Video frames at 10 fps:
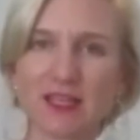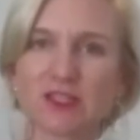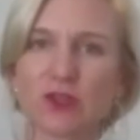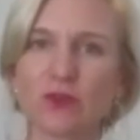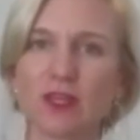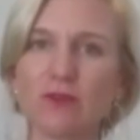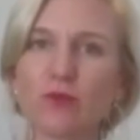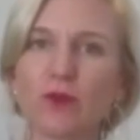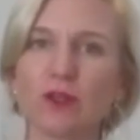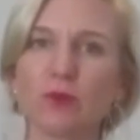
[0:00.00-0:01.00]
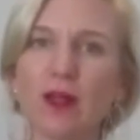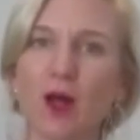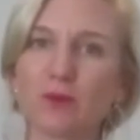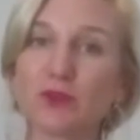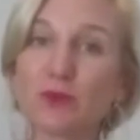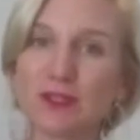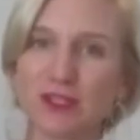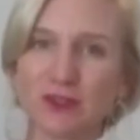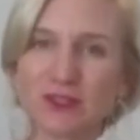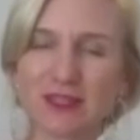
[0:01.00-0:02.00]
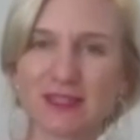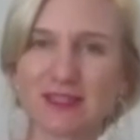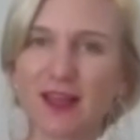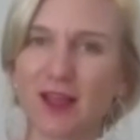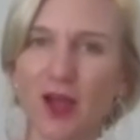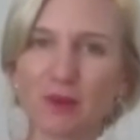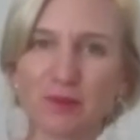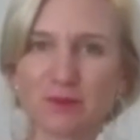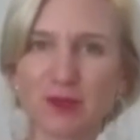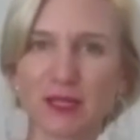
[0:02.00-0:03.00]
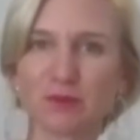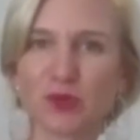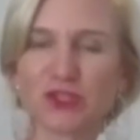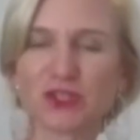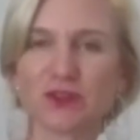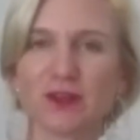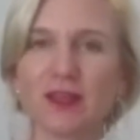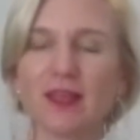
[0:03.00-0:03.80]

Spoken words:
So therefore, it will help to reduce things like high blood pressure